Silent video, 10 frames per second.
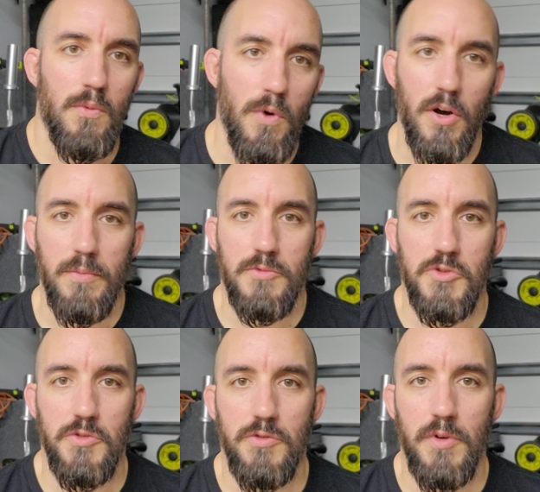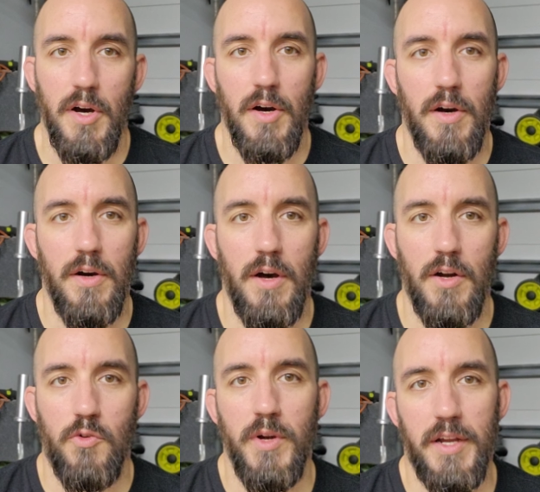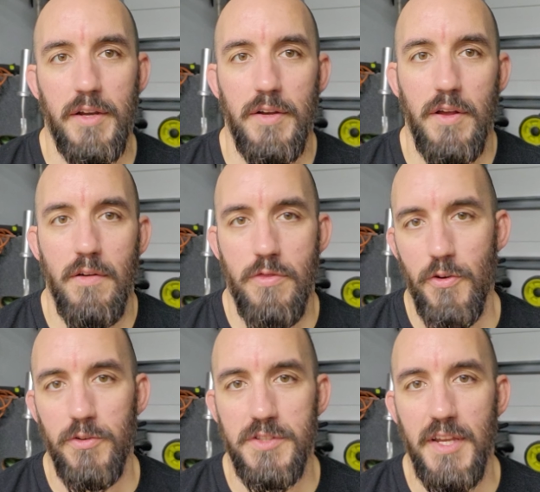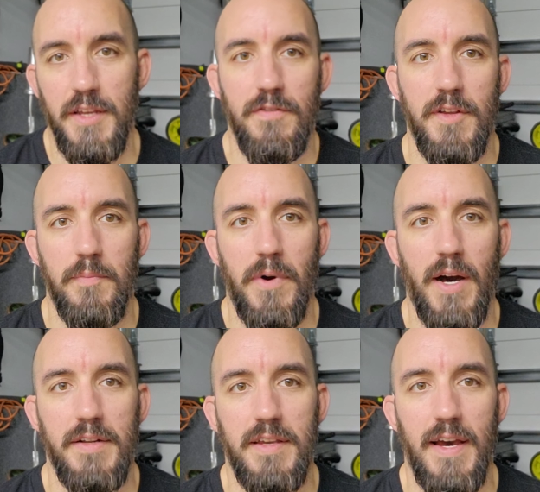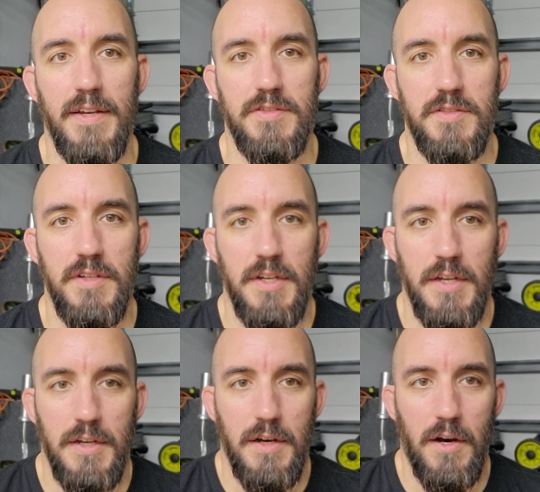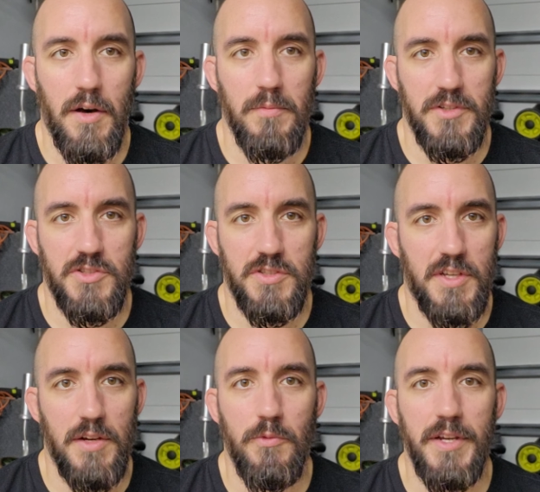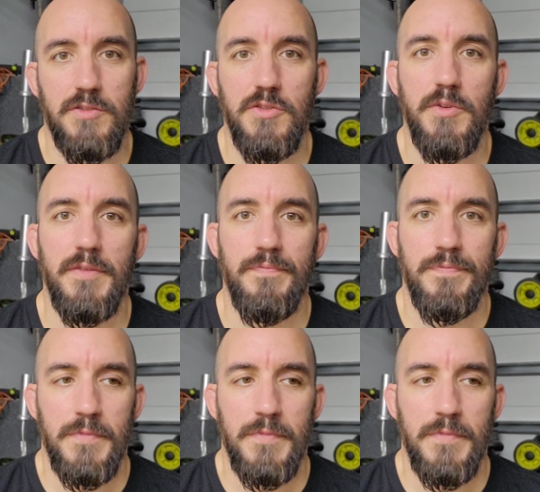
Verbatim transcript: Welcome to uh, a quick Thursday evening podcast. Um, let's just get right to it.